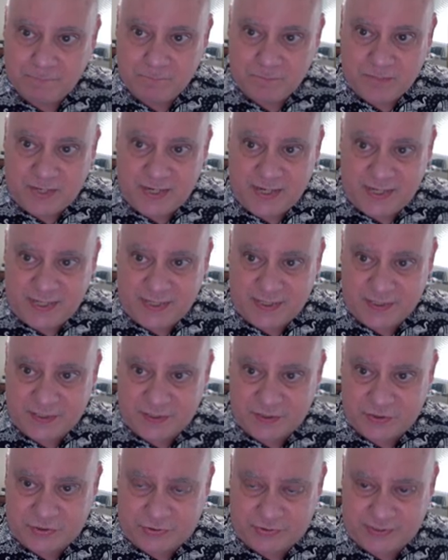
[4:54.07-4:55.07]
And
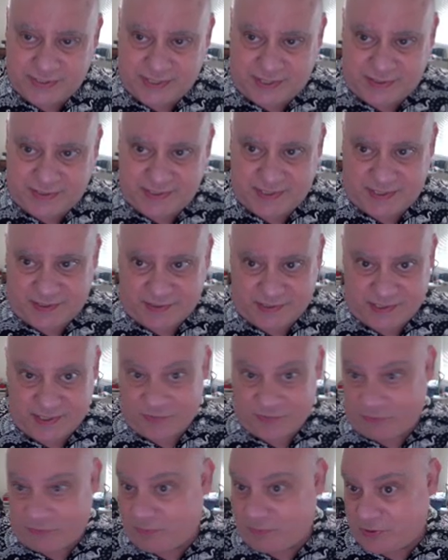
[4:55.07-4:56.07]
turns out cells in
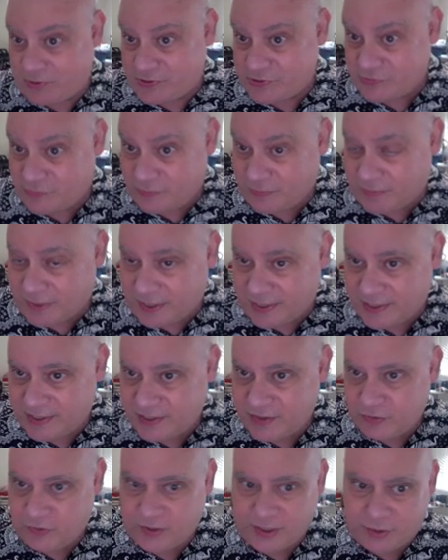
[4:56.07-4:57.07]
different parts of your body,
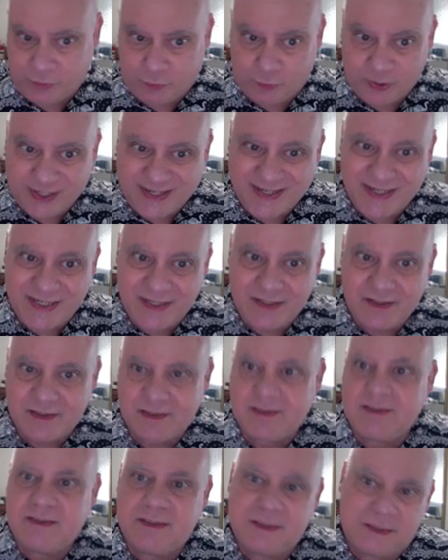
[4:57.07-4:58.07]
they read
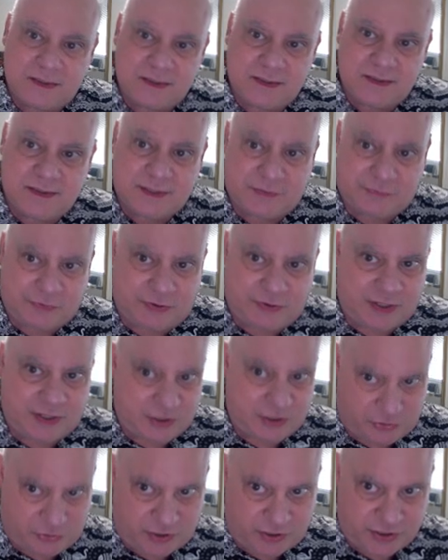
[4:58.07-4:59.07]
different
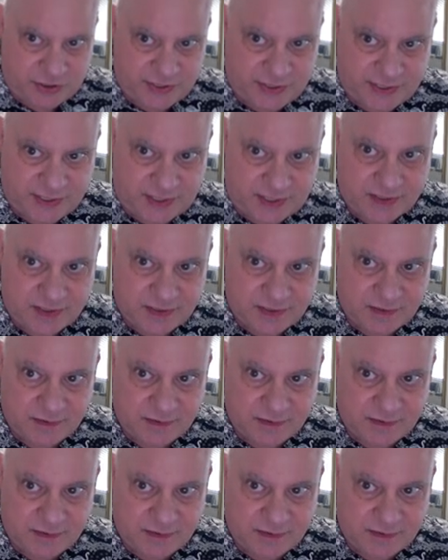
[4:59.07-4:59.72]
instruction sets.